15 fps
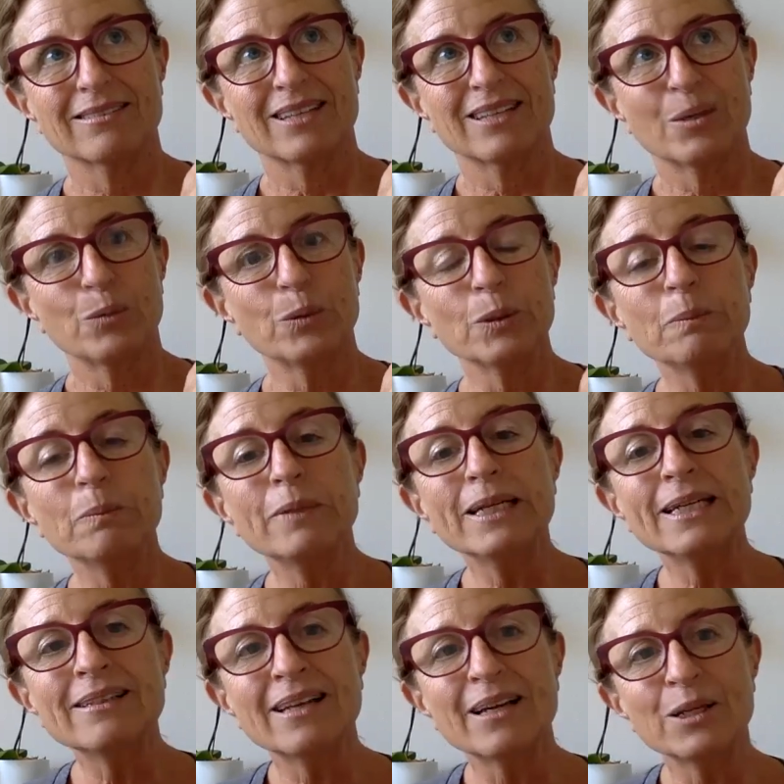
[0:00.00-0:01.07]
will
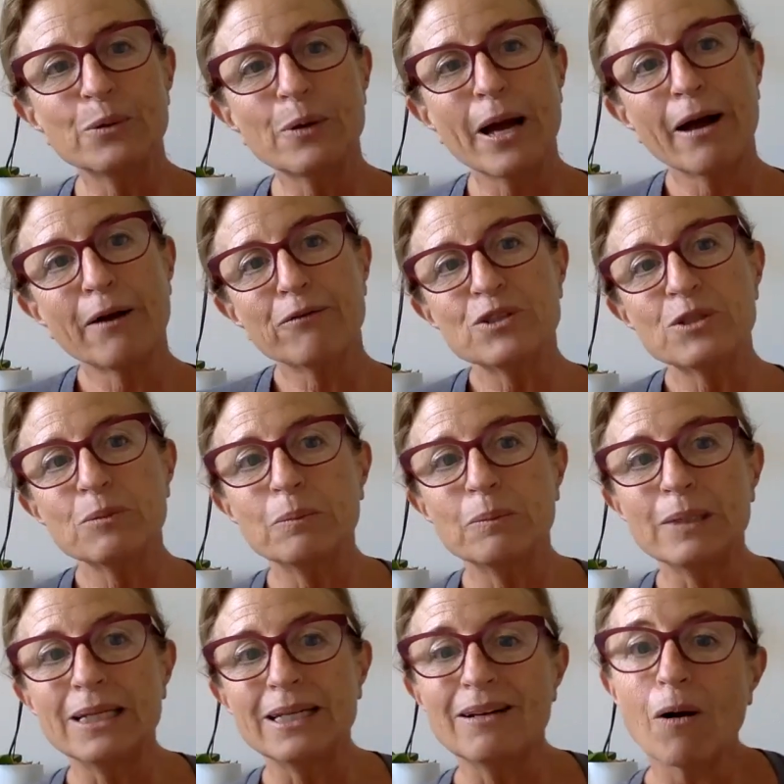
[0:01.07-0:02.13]
mean that you have to
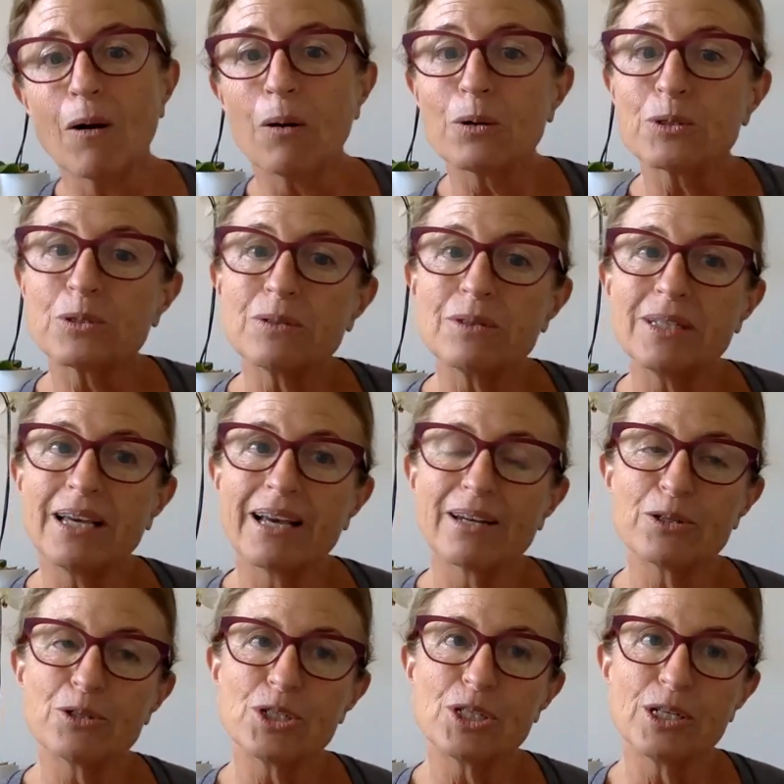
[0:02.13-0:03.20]
meet also the
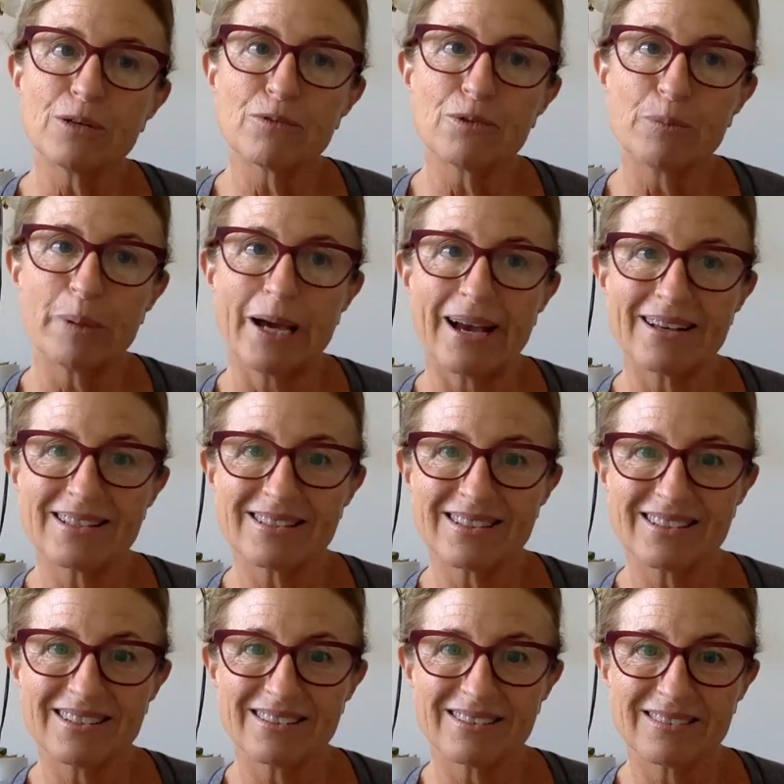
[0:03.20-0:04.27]
energy of the past.